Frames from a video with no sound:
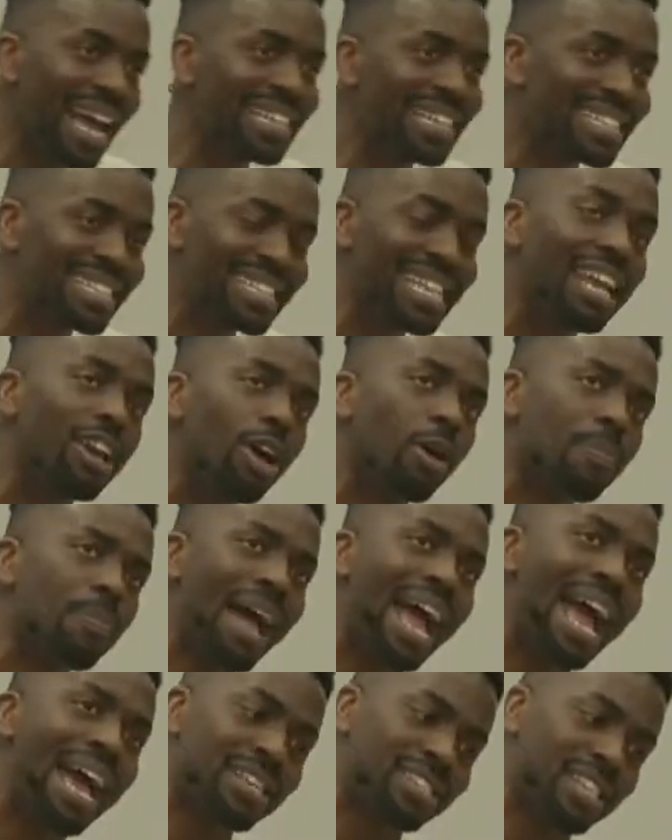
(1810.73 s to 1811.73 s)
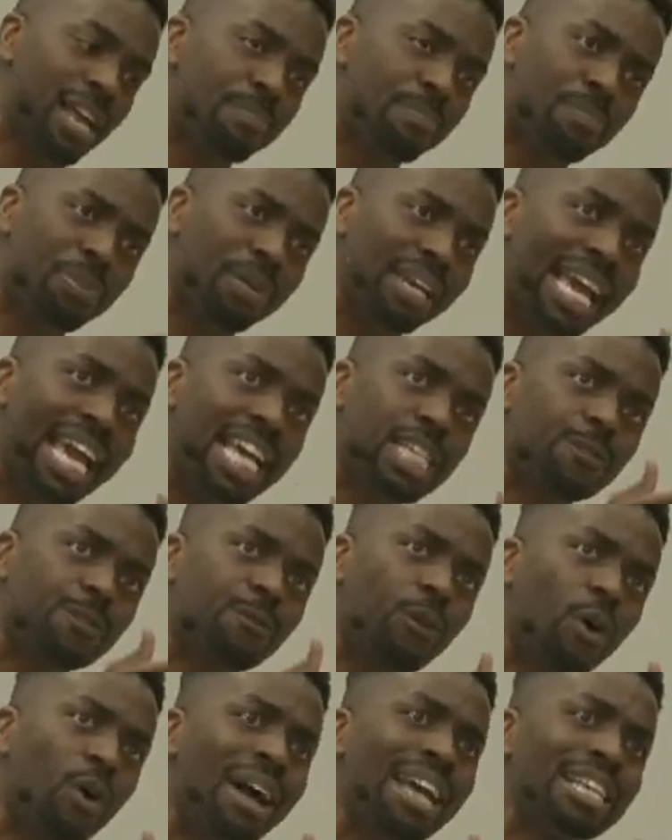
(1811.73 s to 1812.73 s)
are set up as a place
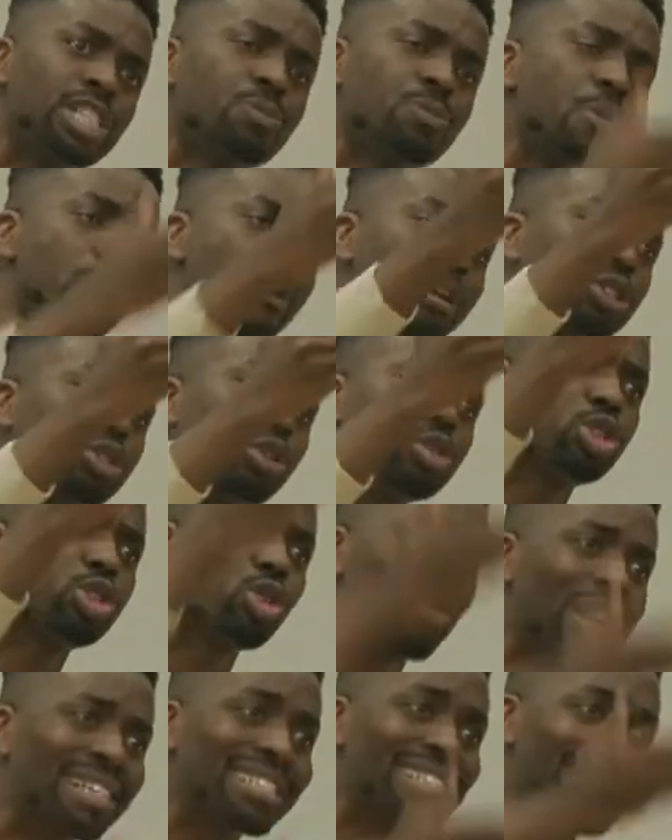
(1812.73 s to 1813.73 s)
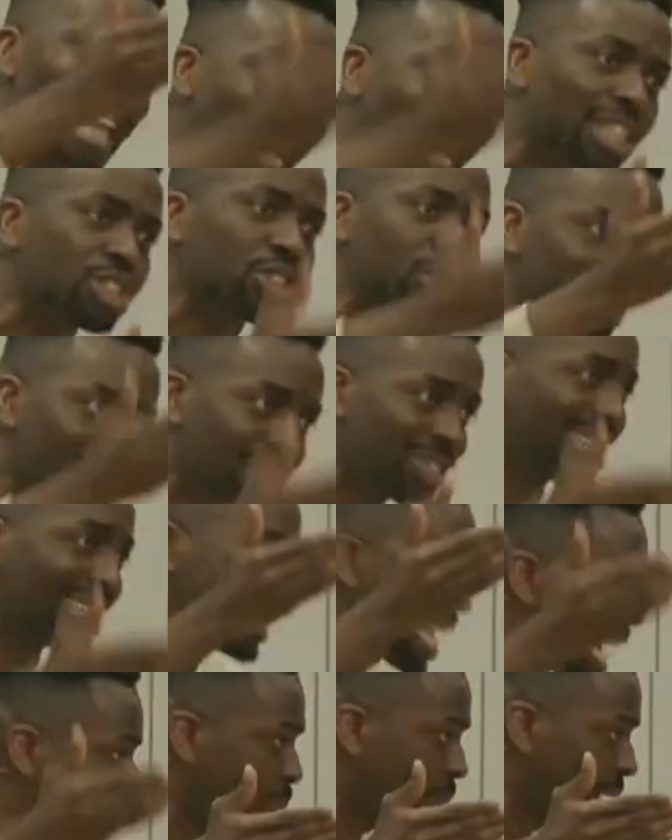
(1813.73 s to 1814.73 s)
for spiritual transactions to
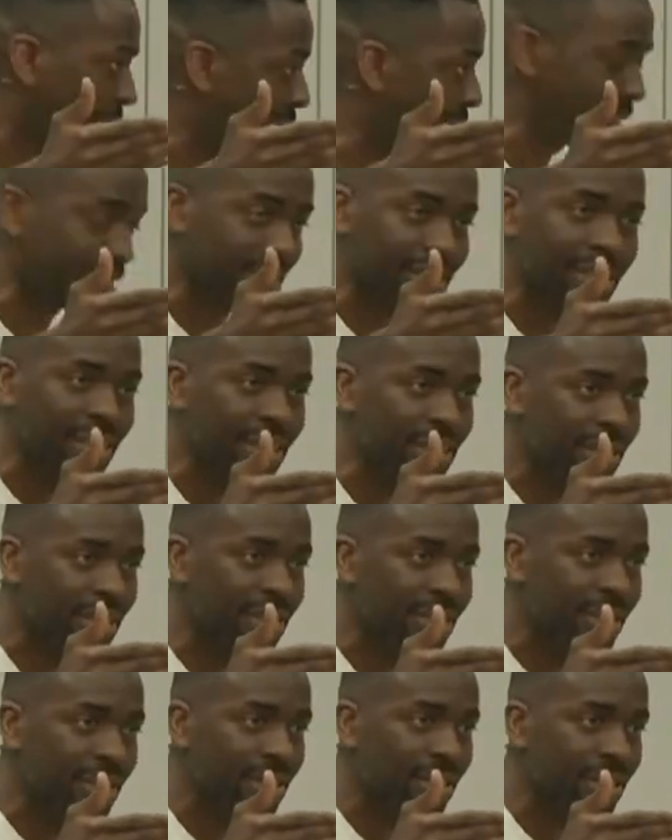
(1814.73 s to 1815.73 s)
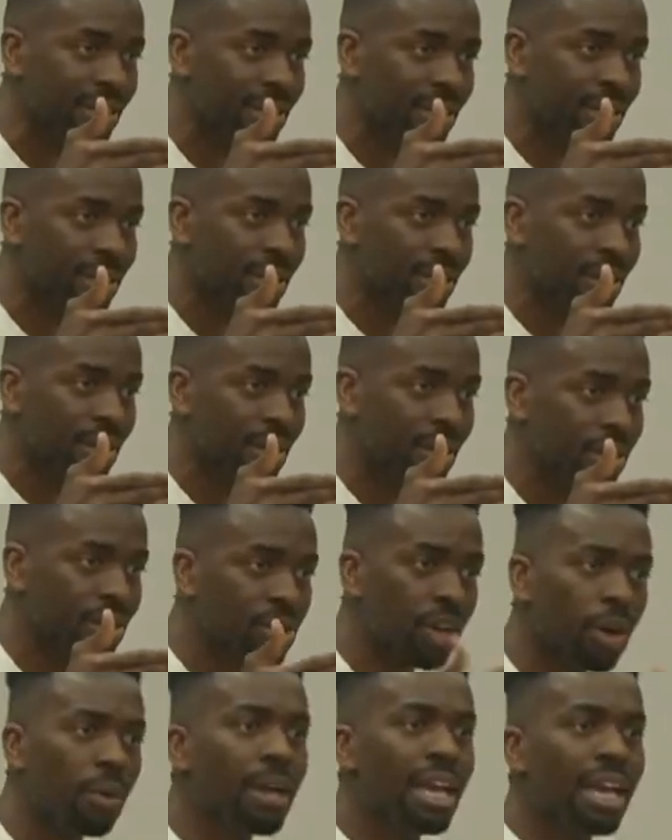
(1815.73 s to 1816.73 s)
take place.
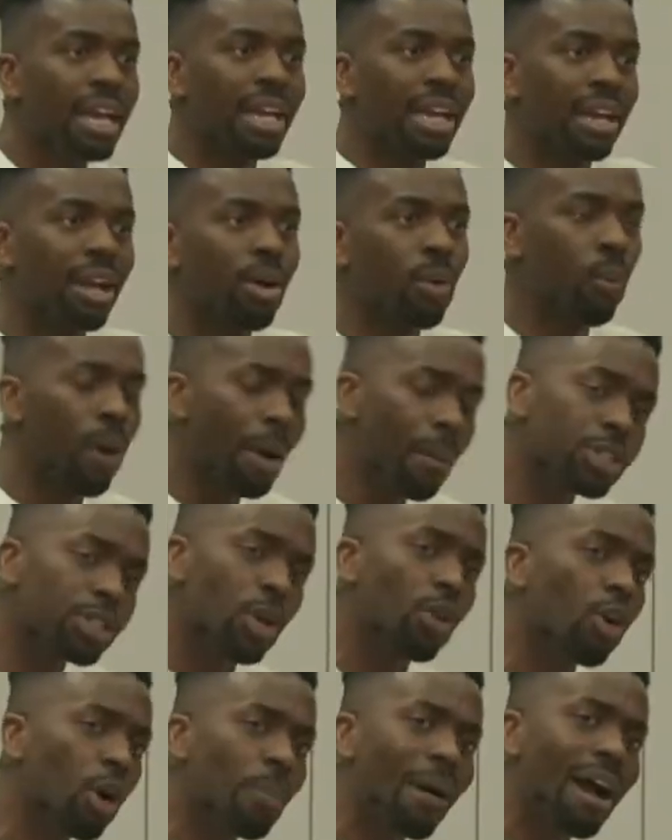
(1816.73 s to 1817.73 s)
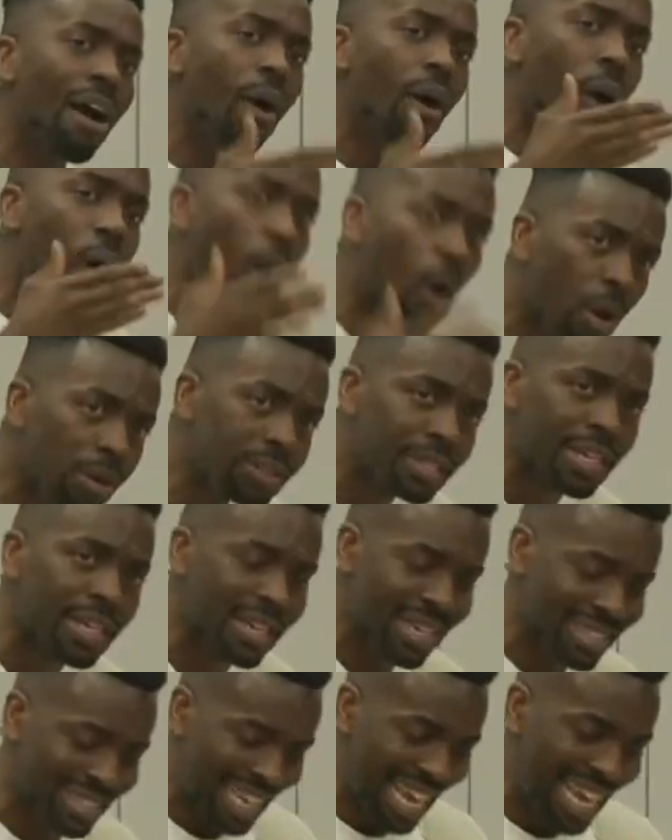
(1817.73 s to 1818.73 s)
So when we talk about
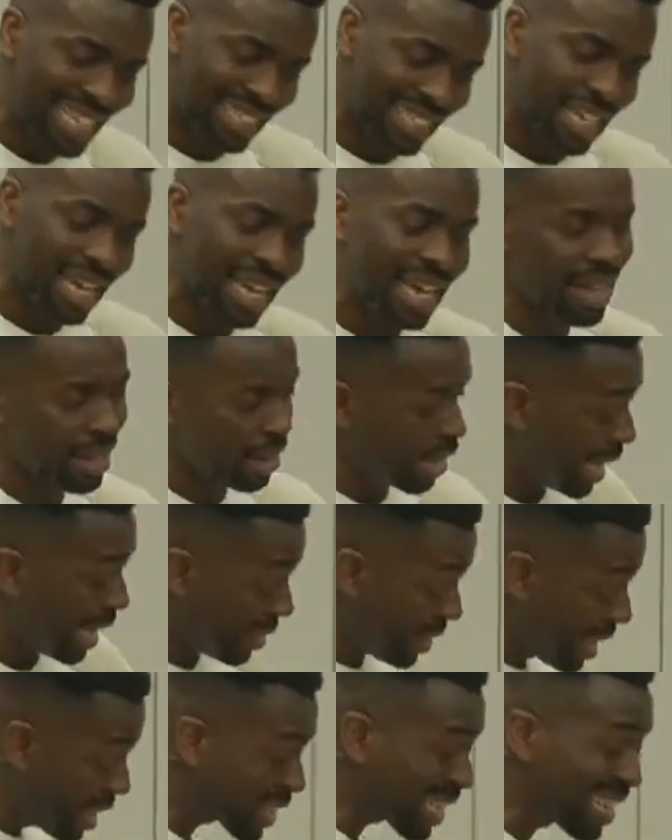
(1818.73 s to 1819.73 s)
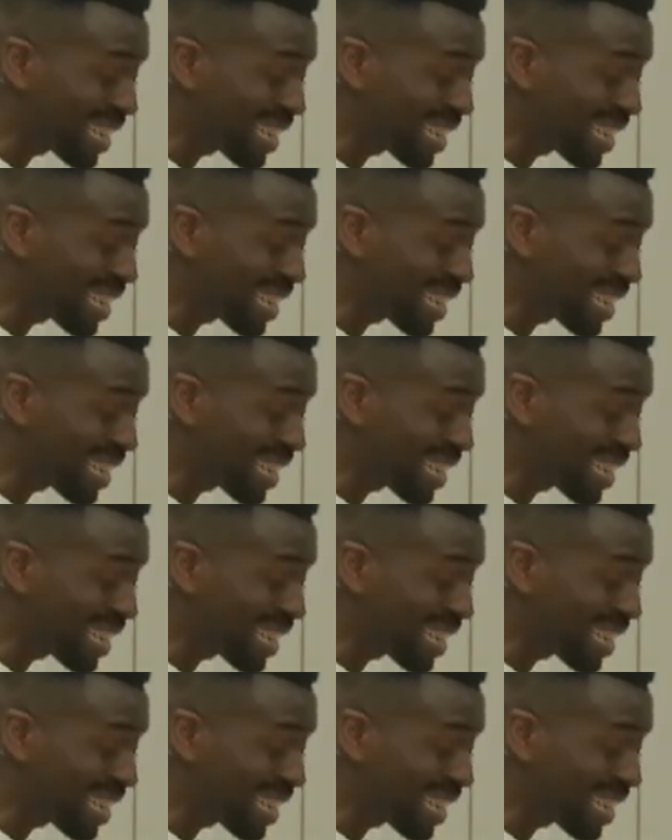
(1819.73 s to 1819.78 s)
altars, it's in this